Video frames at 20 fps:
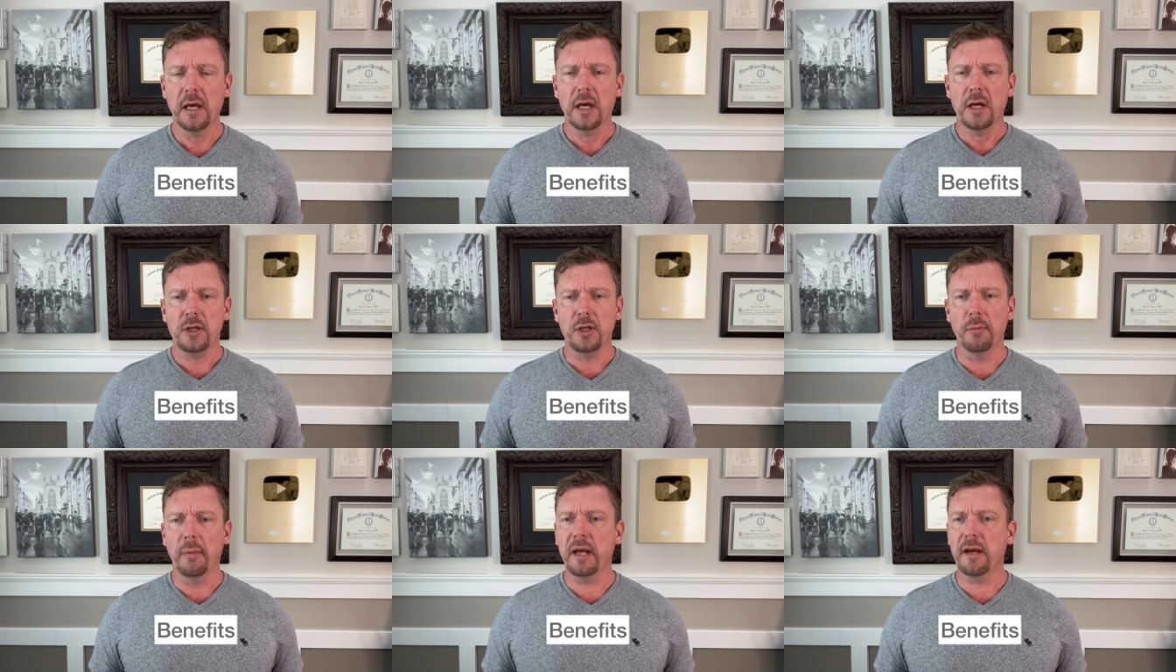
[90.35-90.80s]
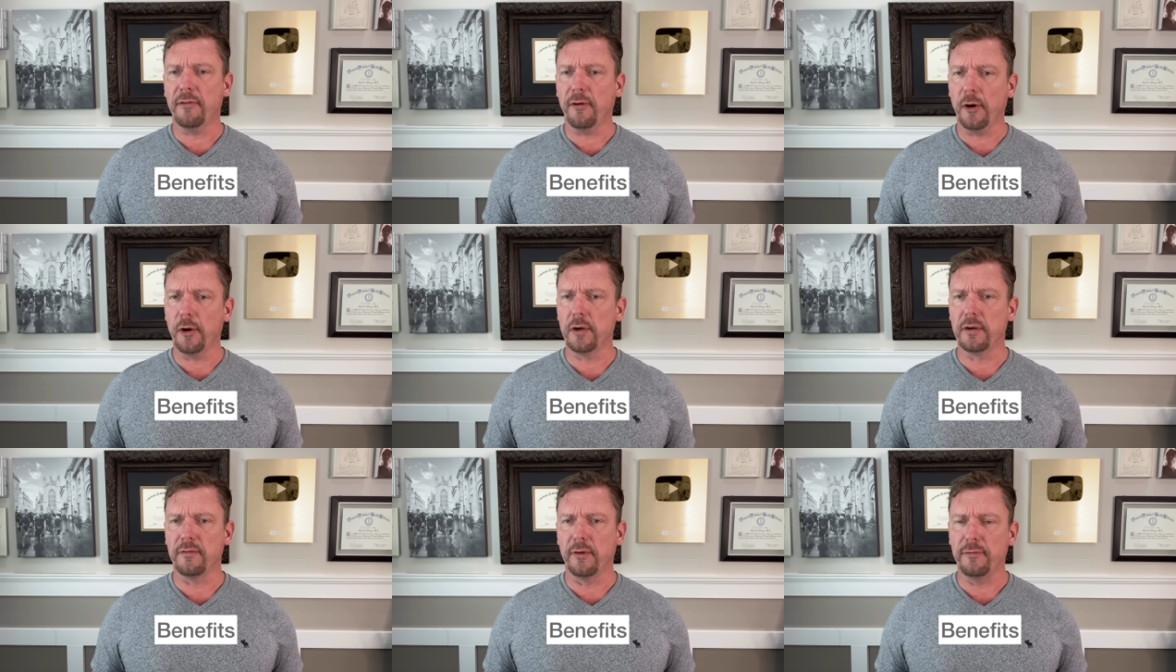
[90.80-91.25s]
You may have
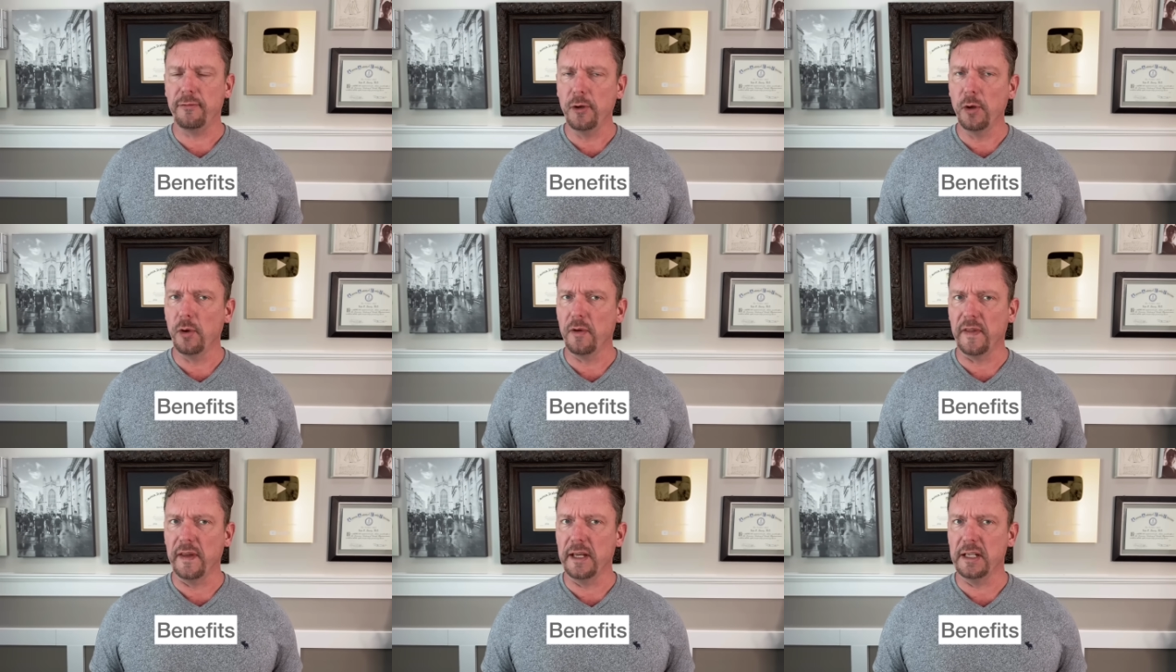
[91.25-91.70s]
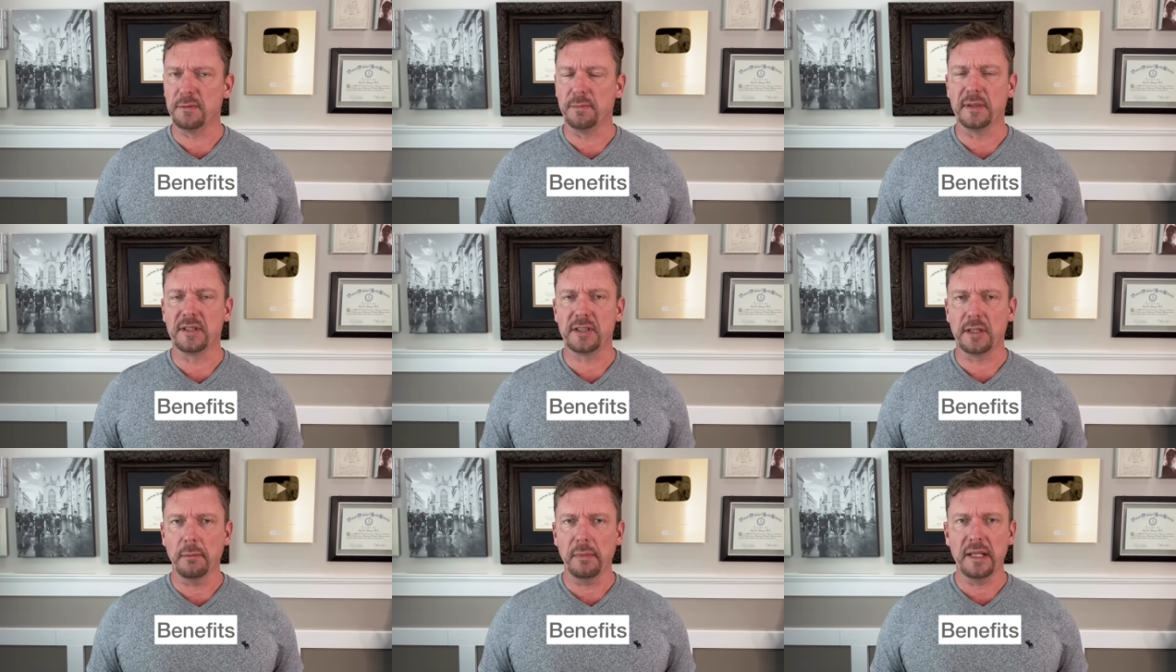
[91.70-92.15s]
heard of a few of these, but
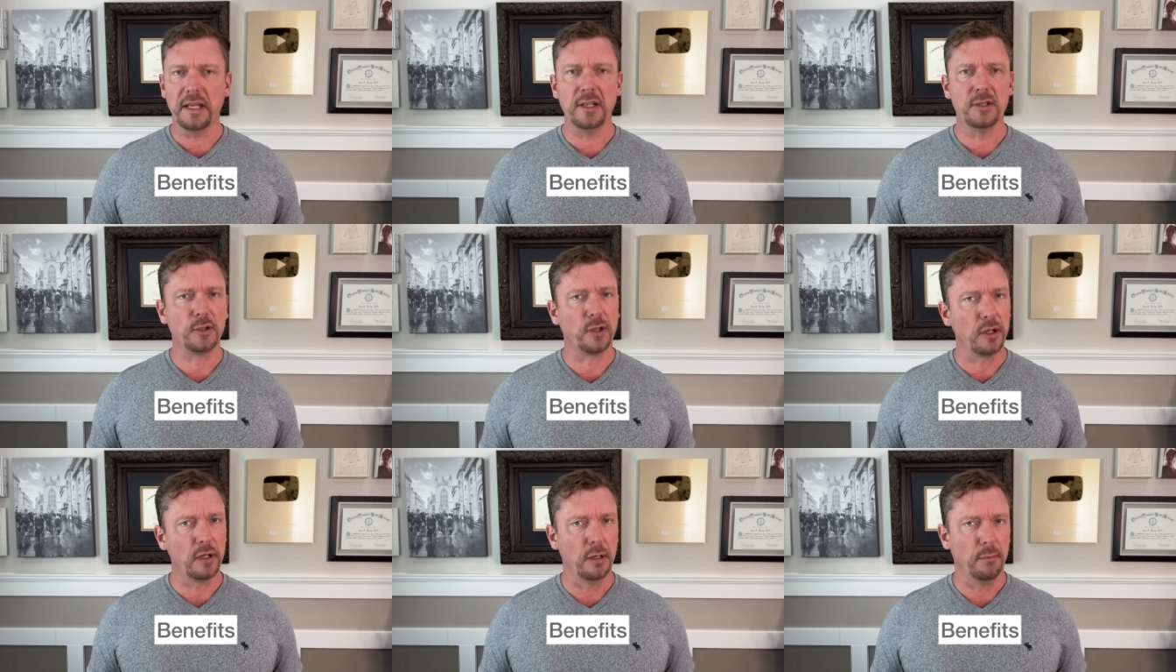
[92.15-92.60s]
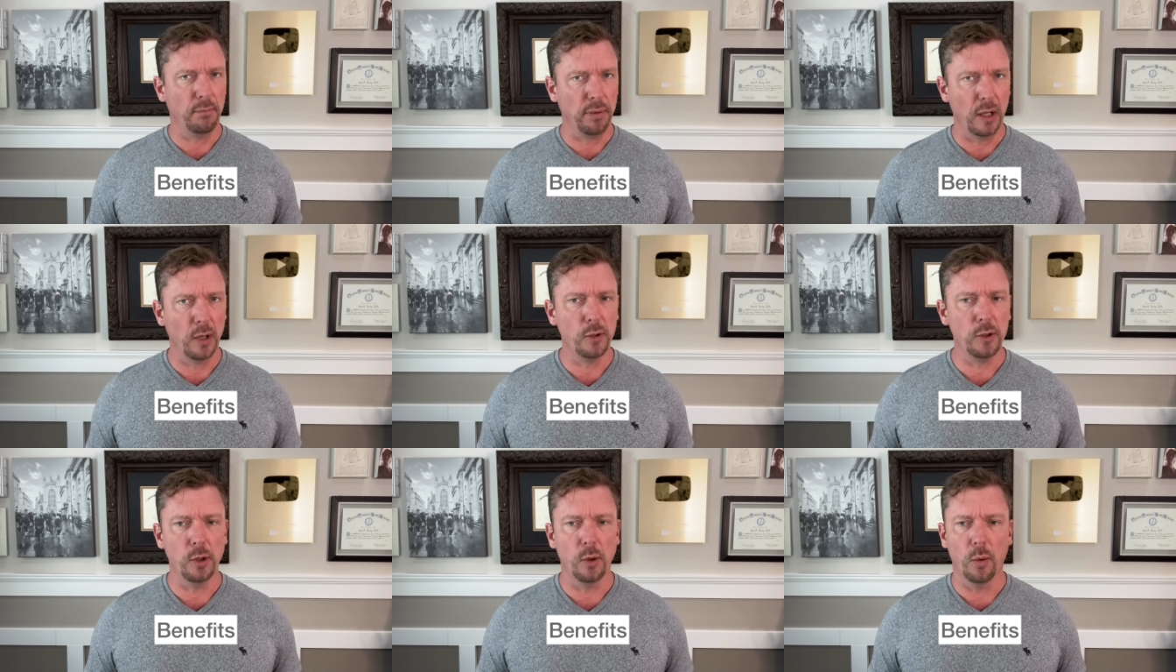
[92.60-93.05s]
some of these are going to blow
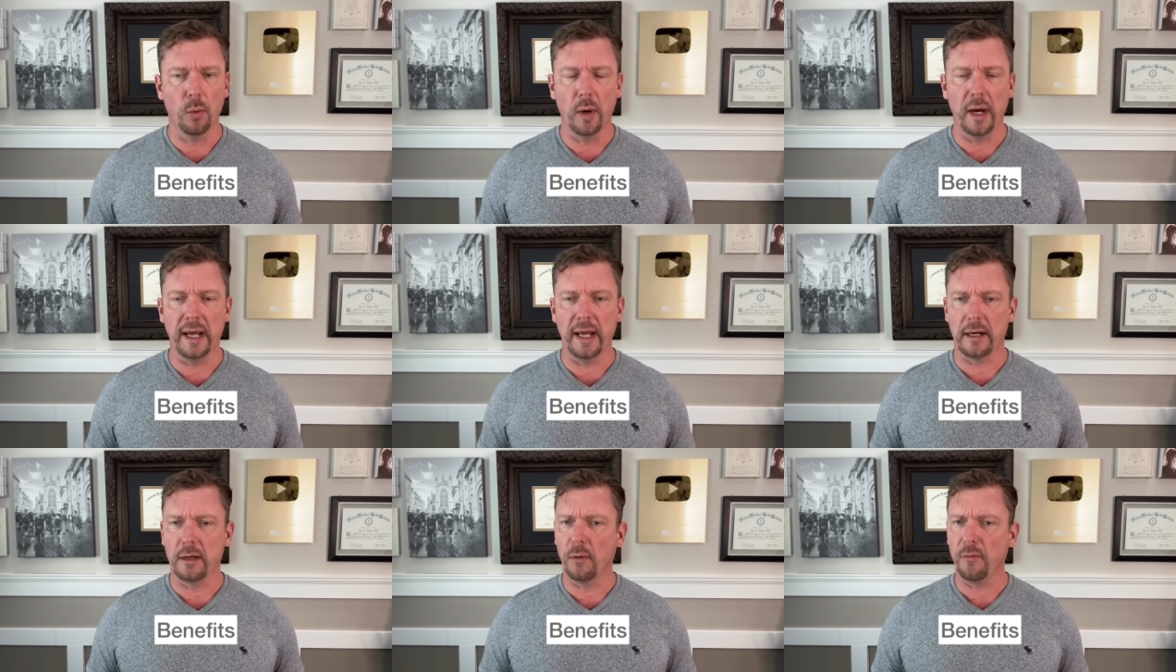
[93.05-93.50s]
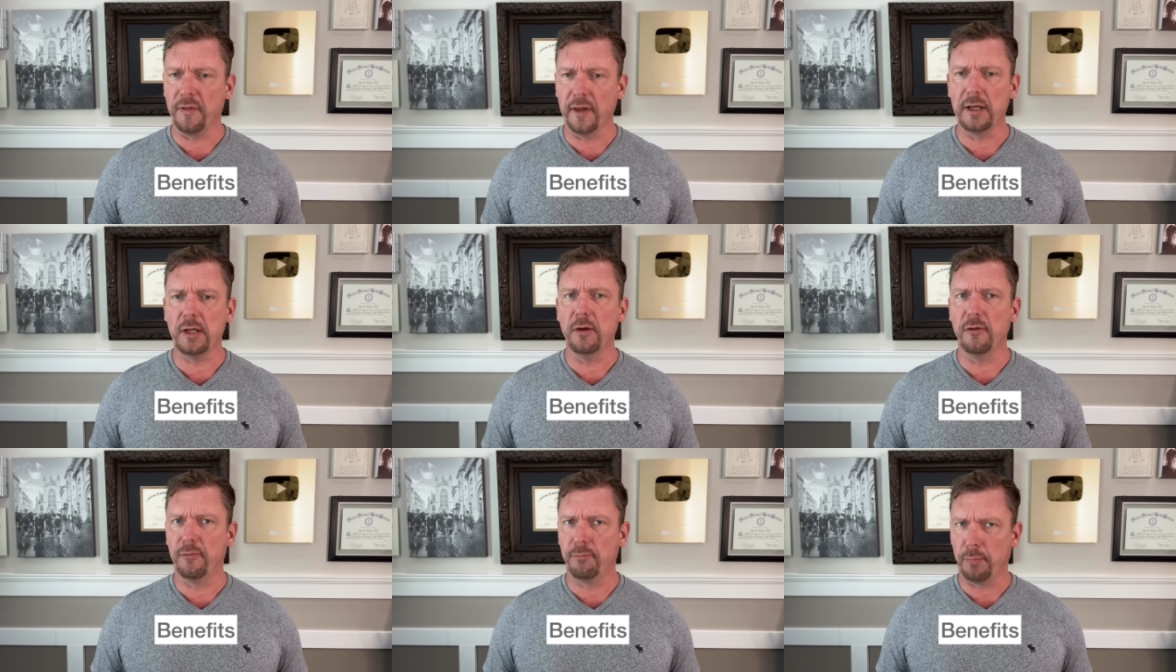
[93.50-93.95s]
you away. I don't think
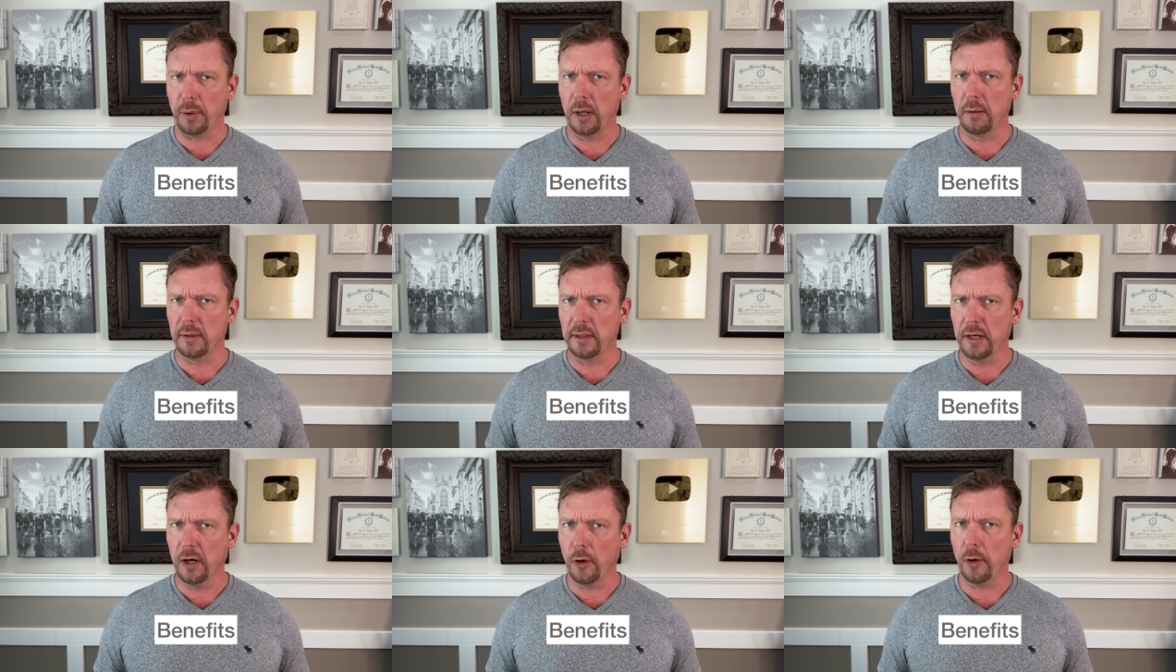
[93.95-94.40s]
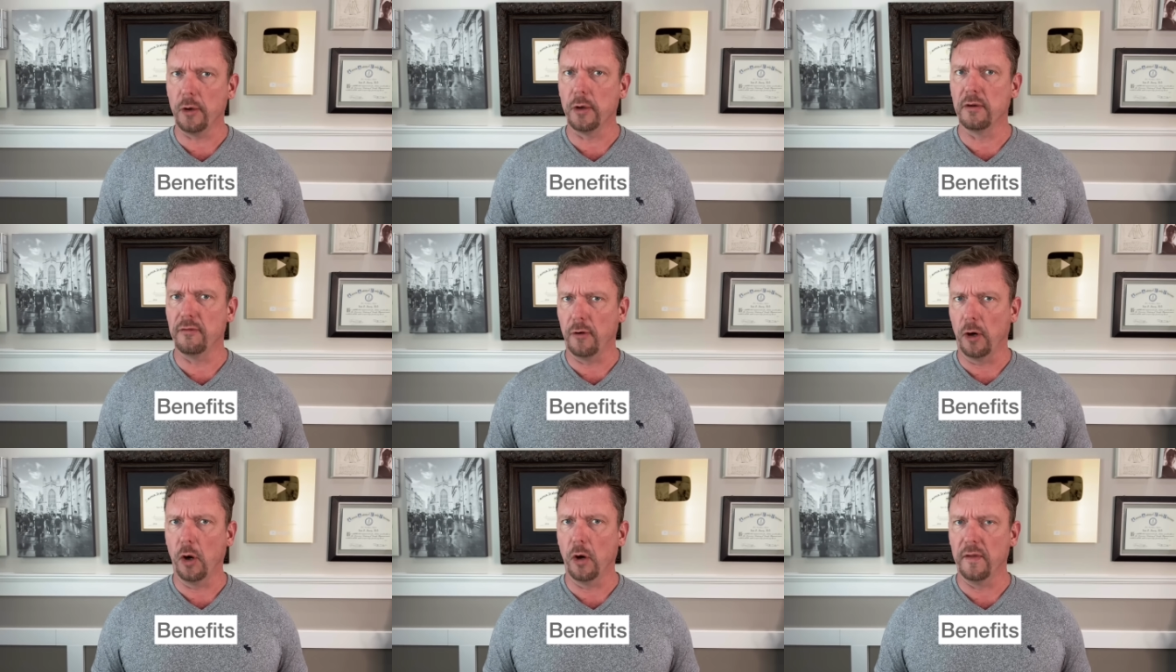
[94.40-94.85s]
you've probably heard of
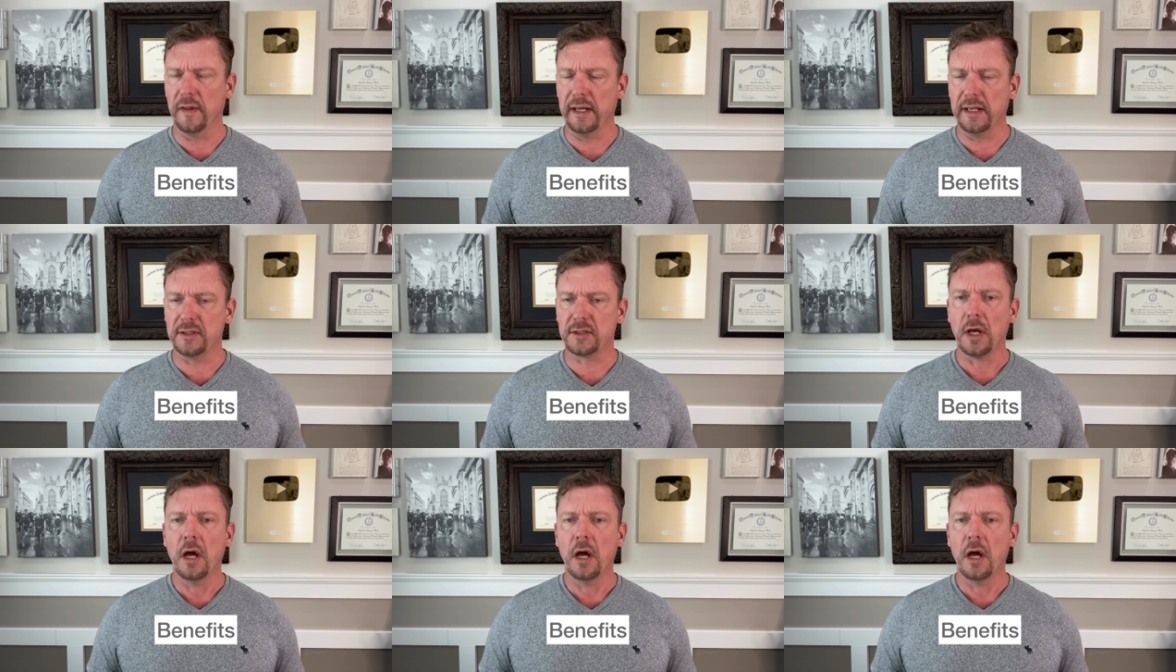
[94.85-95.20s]
all these.